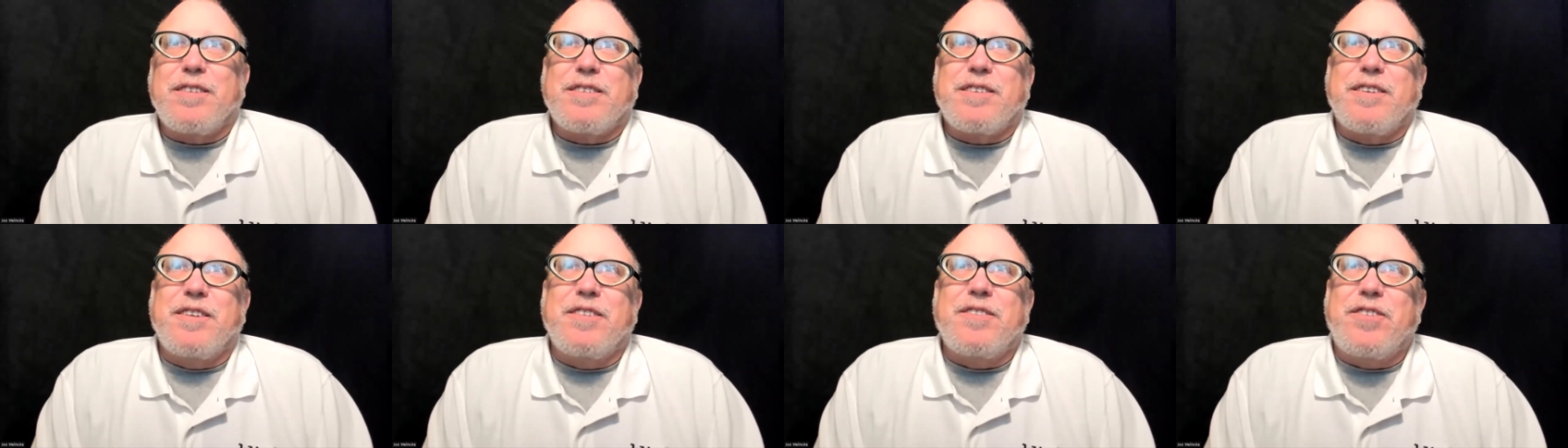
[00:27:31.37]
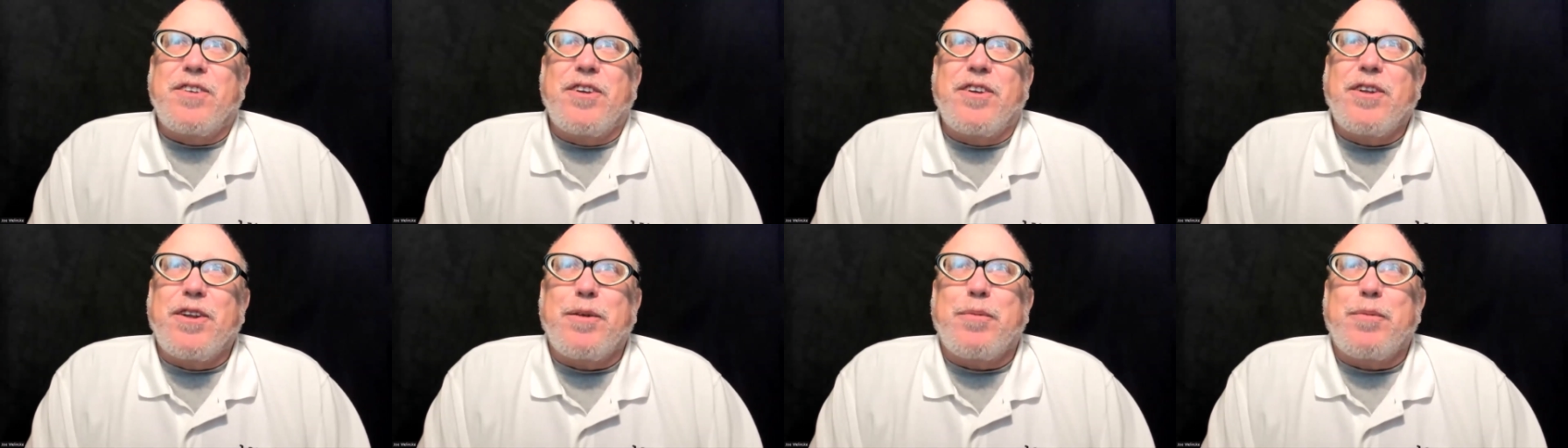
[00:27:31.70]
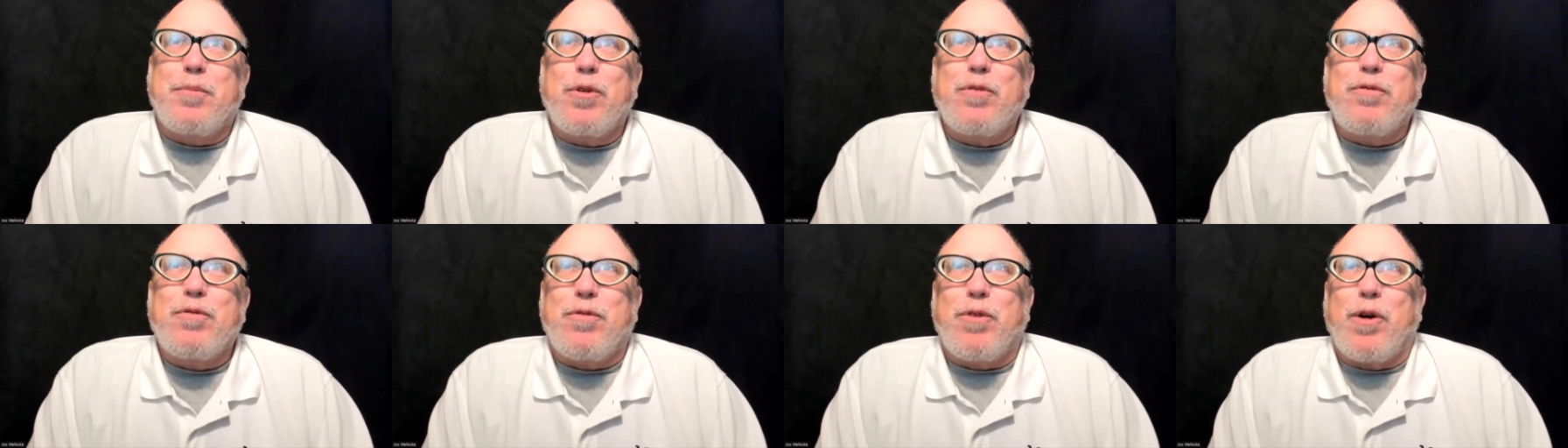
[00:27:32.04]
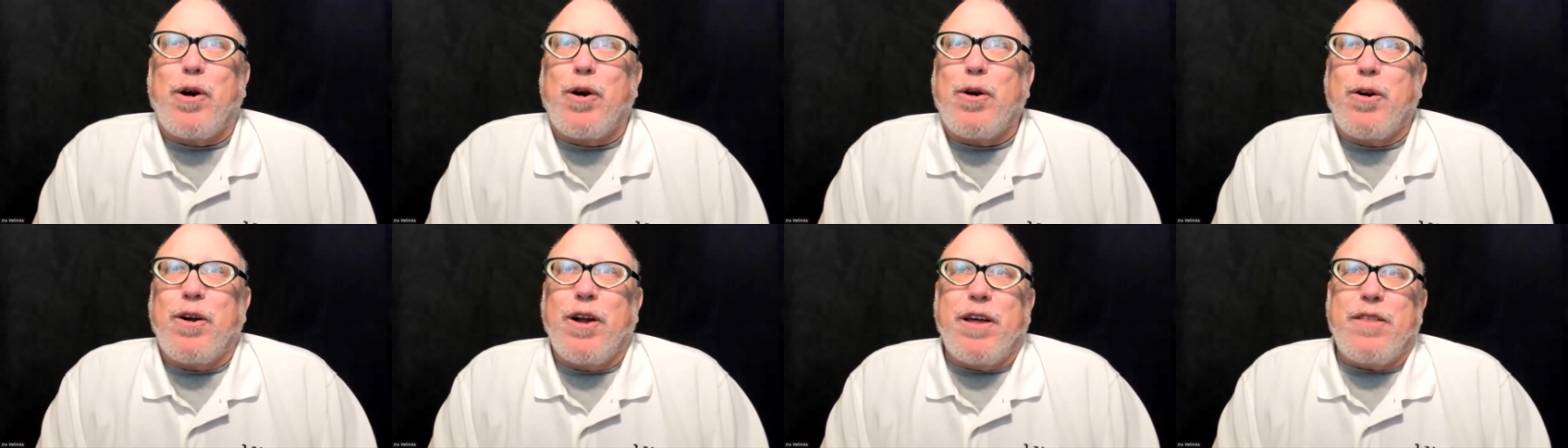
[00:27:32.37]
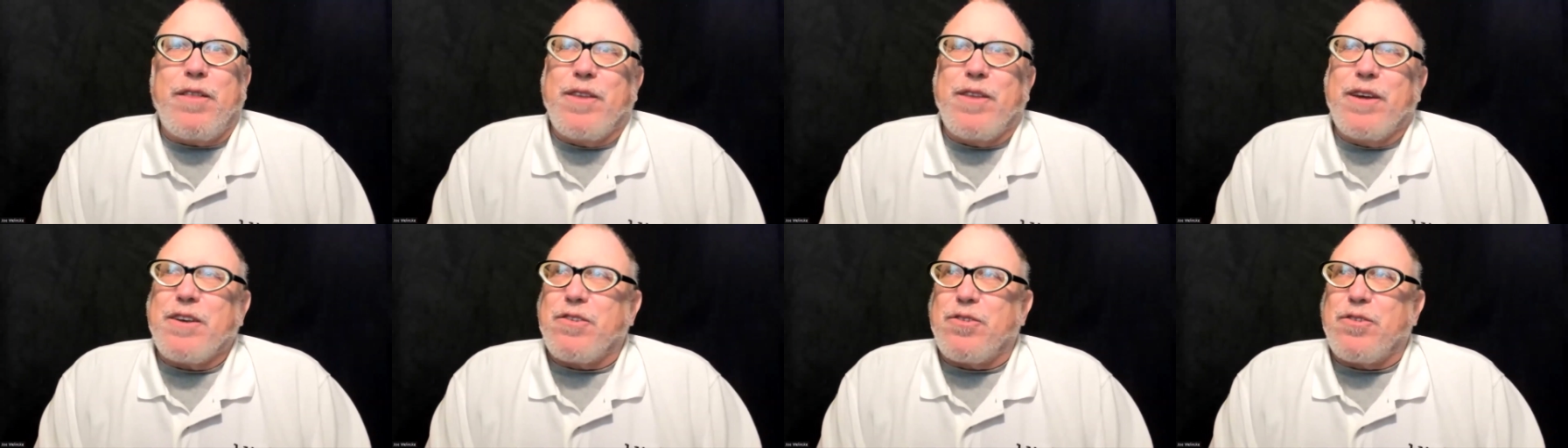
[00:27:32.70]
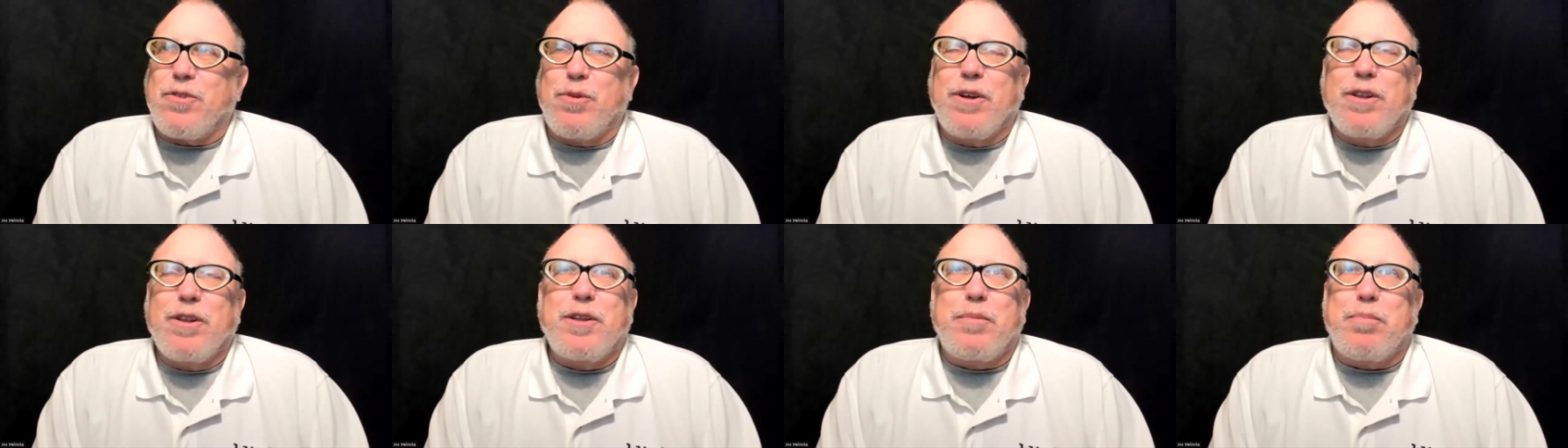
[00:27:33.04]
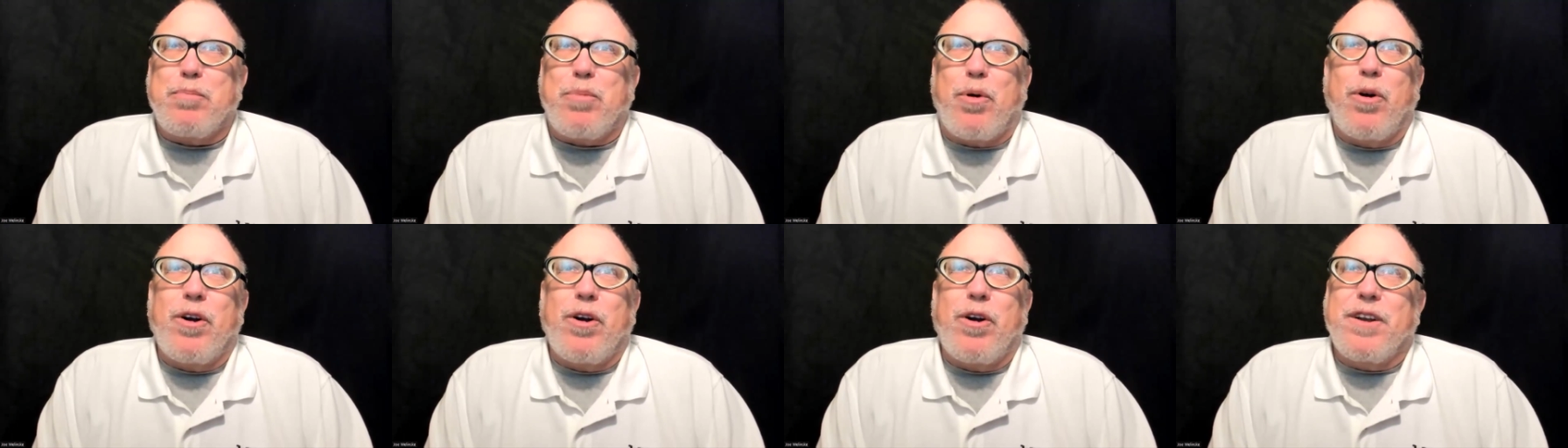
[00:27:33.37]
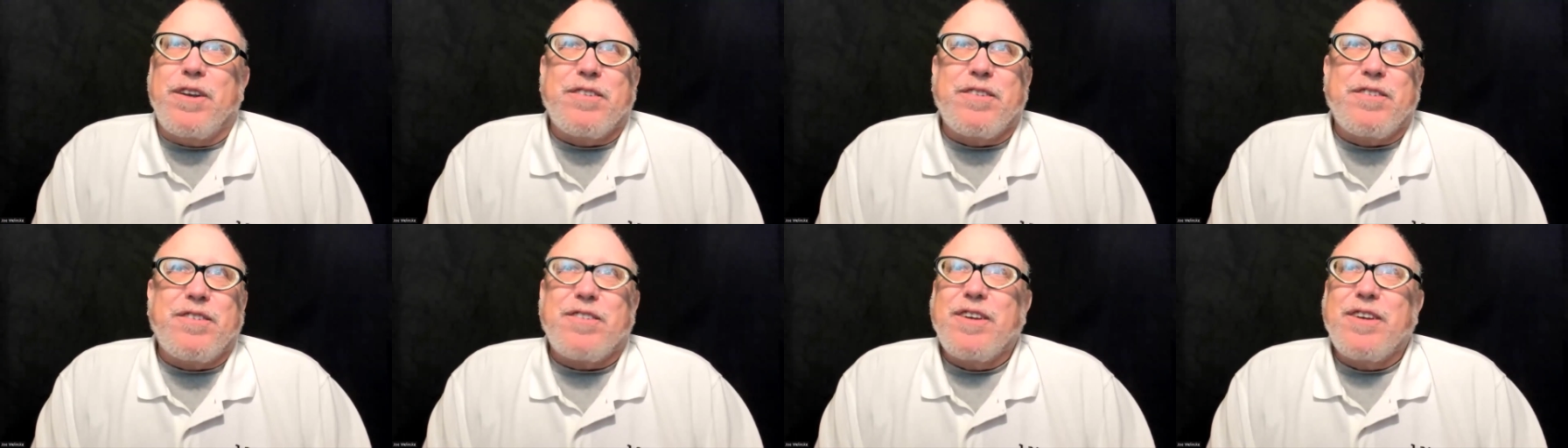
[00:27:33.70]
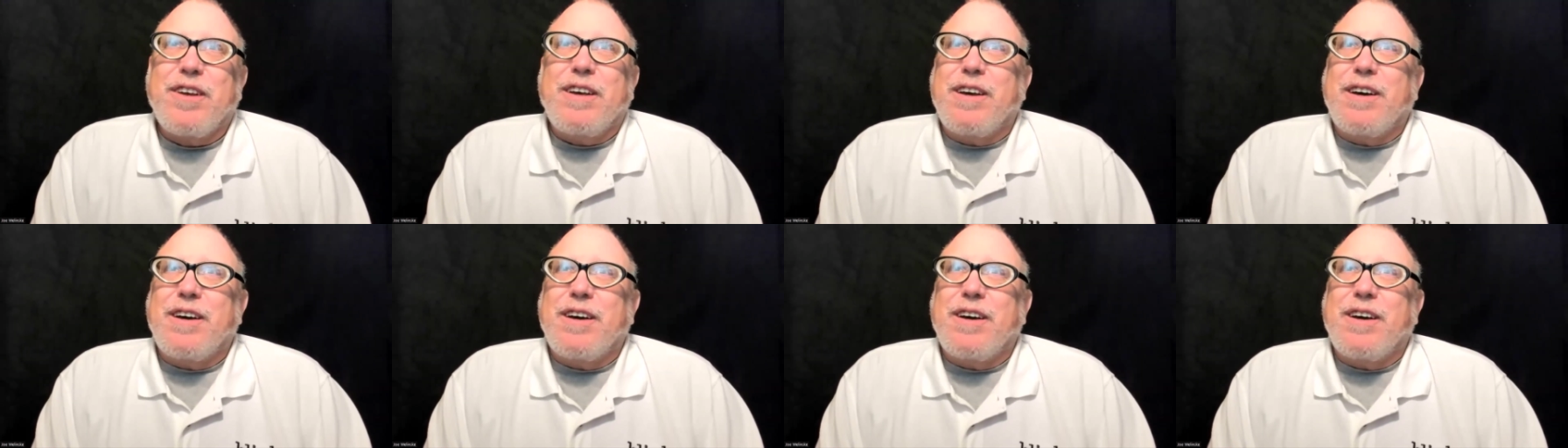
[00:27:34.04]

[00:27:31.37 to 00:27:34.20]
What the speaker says: continuing to move forward, I think, is really important.